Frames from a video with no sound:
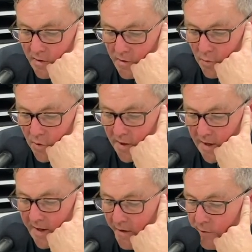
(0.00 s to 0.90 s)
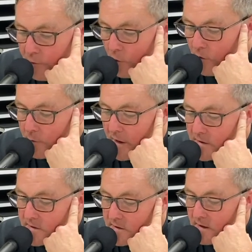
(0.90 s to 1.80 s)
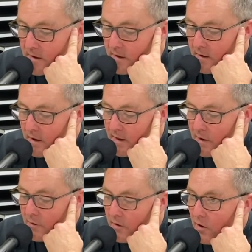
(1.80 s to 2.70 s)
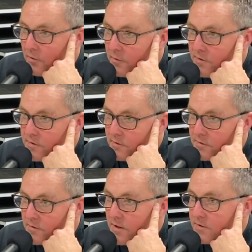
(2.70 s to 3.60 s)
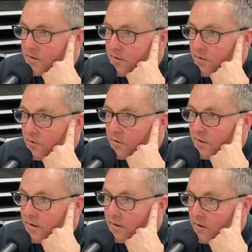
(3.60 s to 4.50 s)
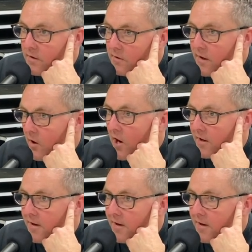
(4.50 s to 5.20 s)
twenty-eight, forward passes al allowed in all three zones. So now it's starting to look like like hockey